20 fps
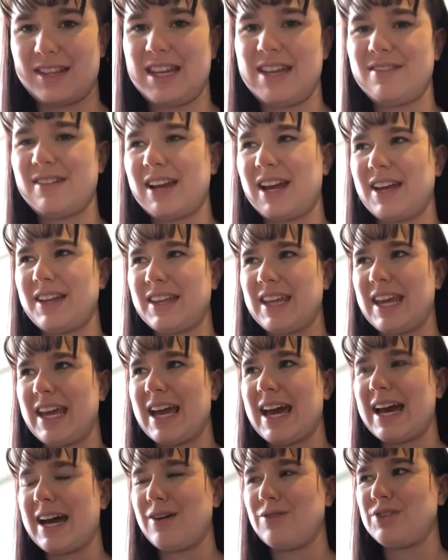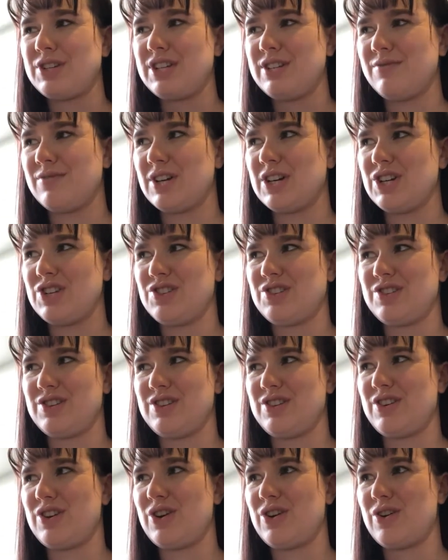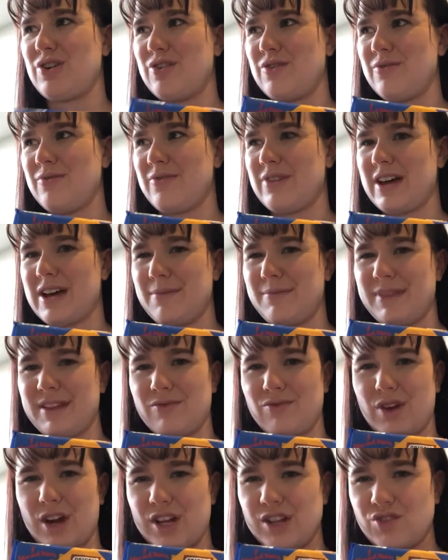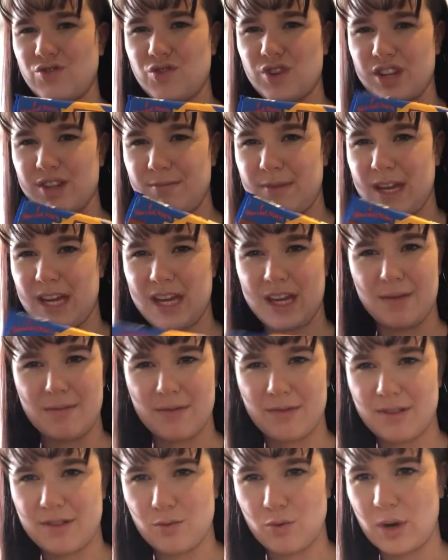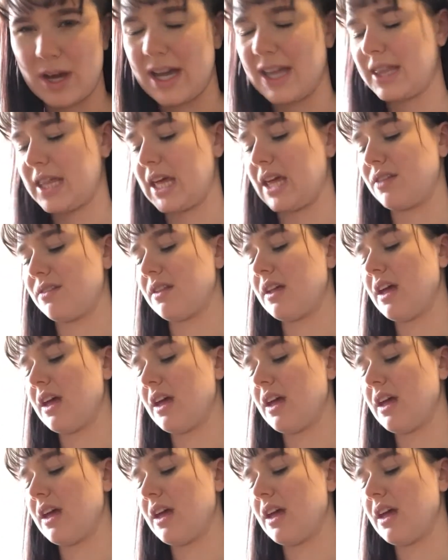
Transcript: These are like the Aldi version of, is it Rice Krispie square things?